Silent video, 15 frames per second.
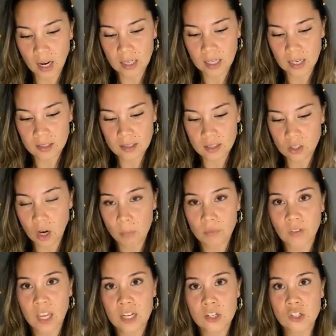I guess, the type
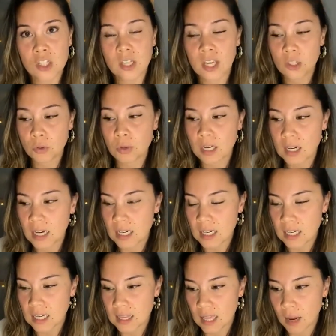of energy that you are
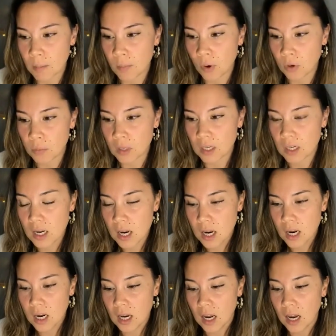needing in that moment.
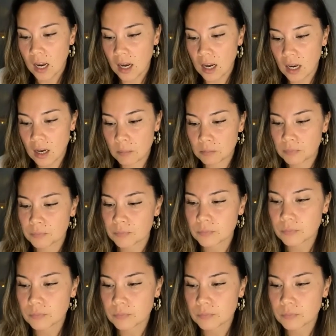You